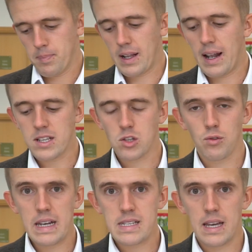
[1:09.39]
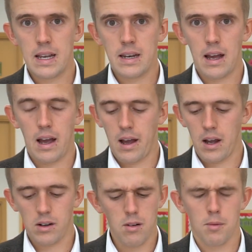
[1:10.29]
Class greeting.
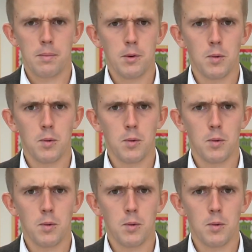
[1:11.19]
I can't remember